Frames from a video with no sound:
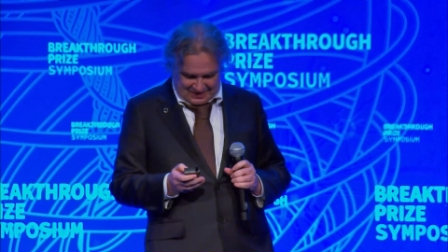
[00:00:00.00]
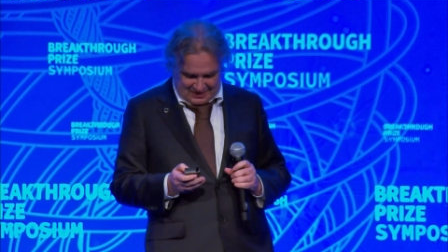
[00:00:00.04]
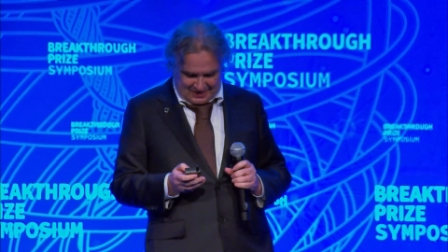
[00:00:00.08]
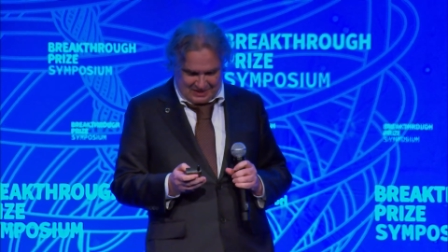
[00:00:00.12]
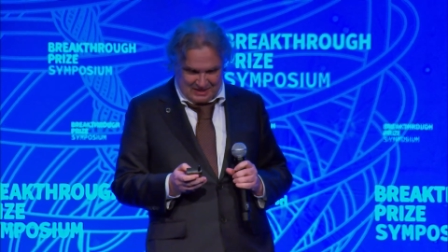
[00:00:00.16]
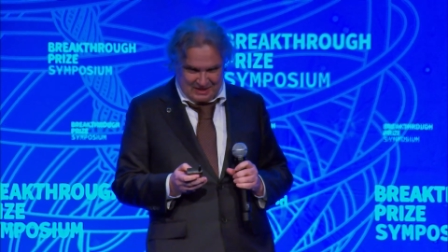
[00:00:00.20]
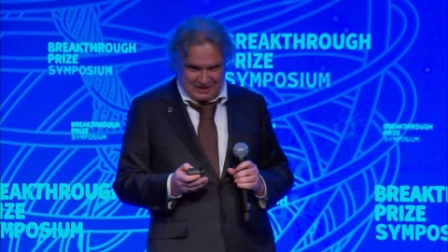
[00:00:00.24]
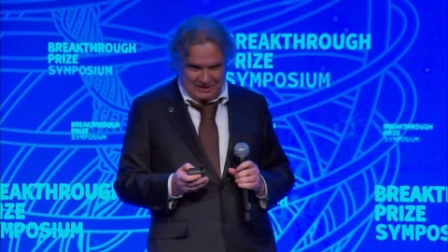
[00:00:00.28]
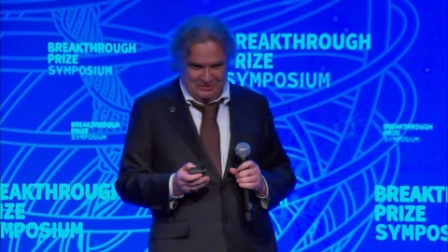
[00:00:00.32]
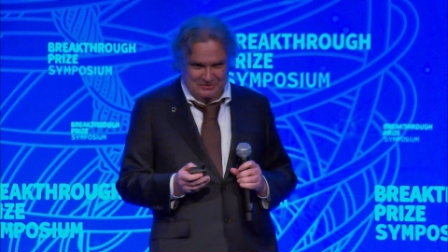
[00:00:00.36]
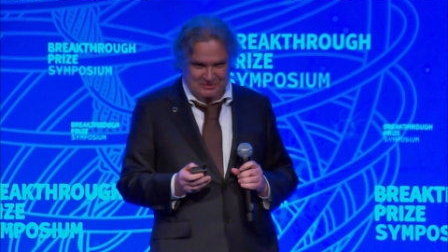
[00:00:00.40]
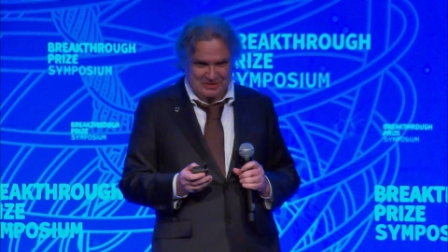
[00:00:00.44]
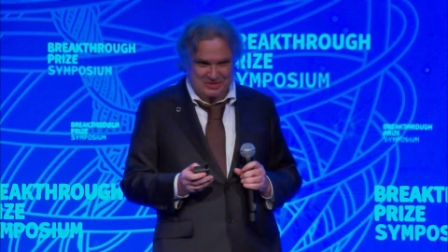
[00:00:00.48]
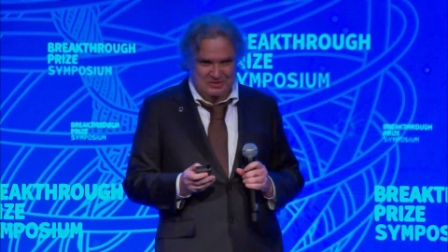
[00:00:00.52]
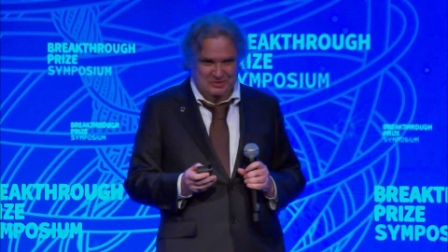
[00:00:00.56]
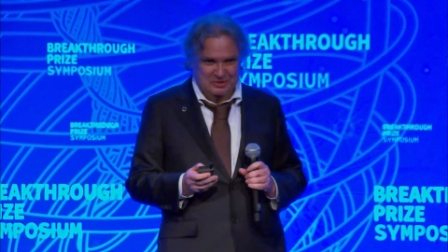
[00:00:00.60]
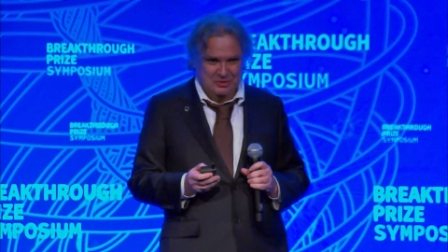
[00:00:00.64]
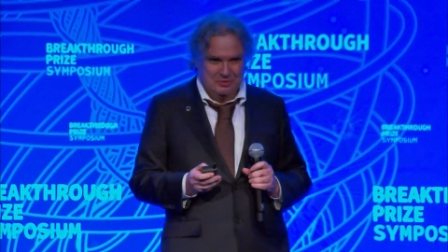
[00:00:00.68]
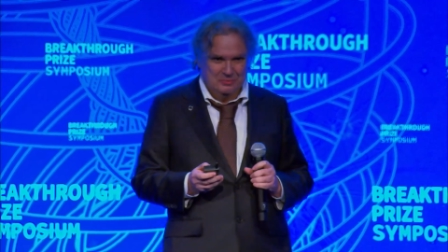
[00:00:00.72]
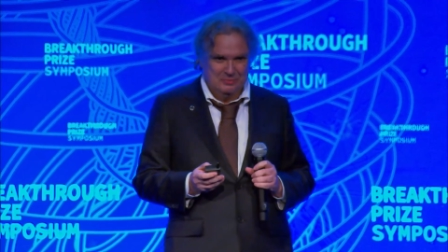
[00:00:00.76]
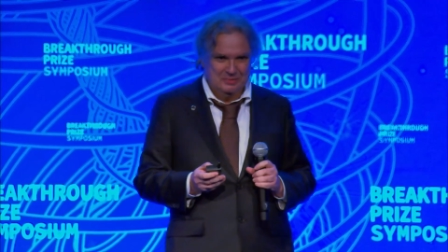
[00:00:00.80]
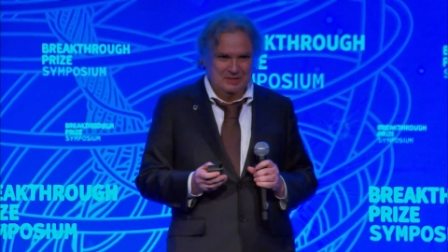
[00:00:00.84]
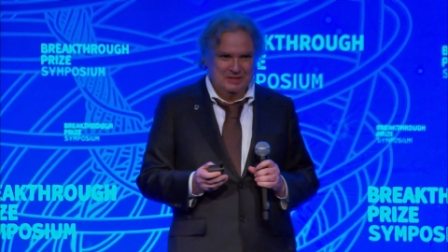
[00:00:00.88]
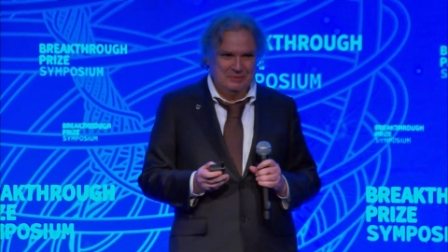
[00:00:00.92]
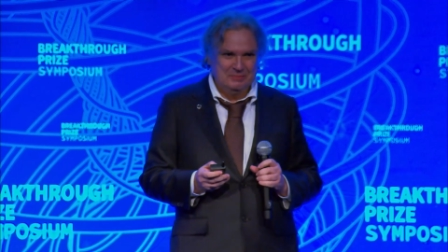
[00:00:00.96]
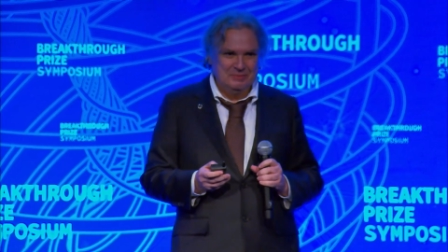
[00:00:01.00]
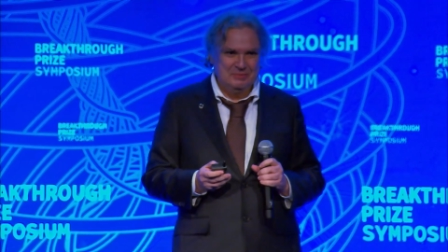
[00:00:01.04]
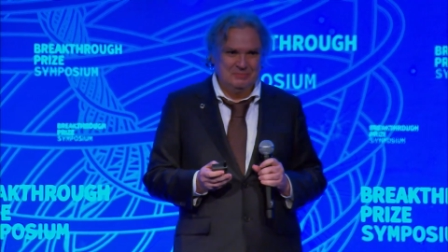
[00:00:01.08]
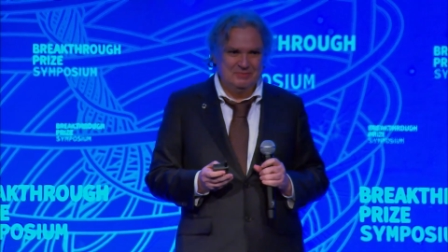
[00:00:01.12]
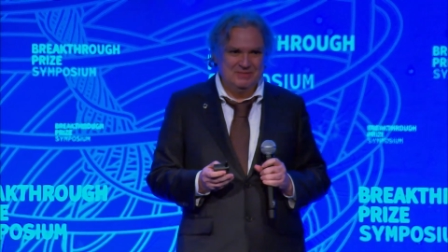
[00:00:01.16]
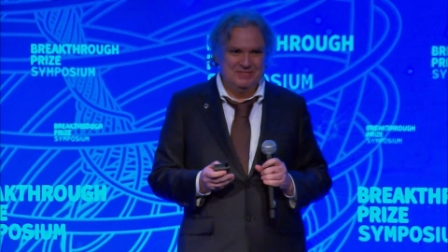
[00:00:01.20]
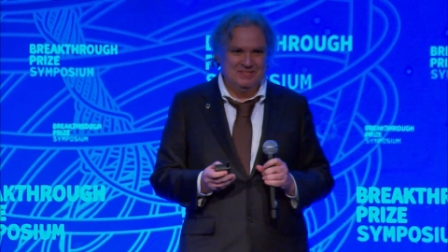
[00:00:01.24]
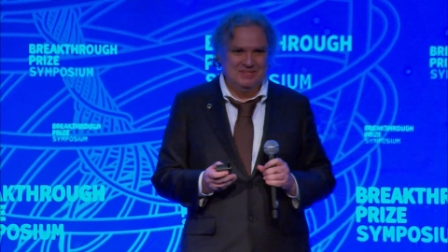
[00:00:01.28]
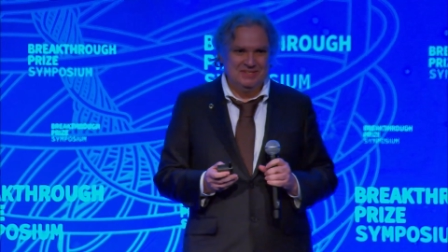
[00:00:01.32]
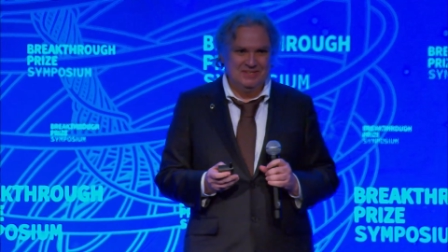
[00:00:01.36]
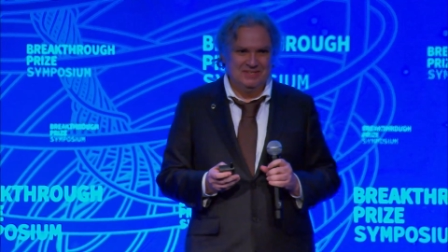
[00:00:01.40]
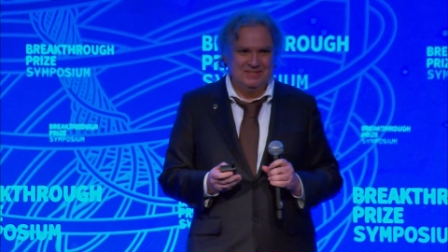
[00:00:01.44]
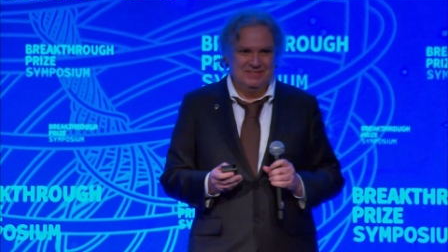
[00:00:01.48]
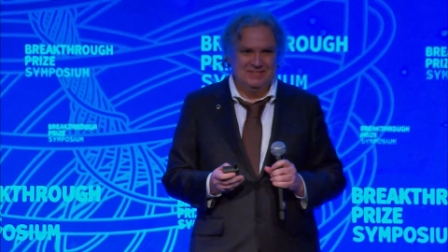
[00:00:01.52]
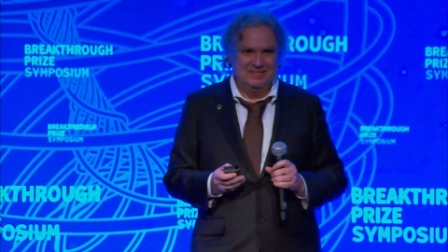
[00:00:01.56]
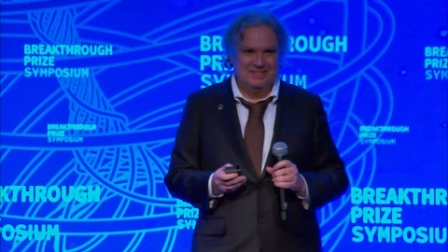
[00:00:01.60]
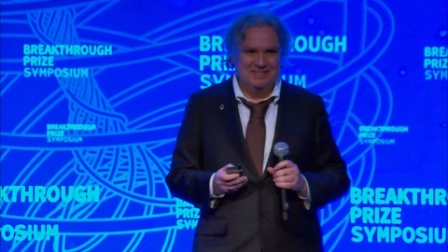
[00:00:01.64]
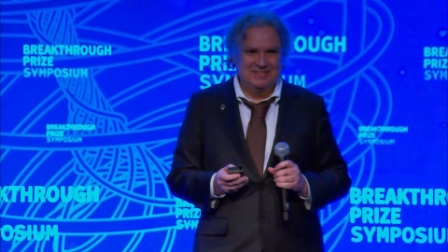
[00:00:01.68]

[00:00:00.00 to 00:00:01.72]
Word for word: that a lot of this talk will be a little bit mysterious.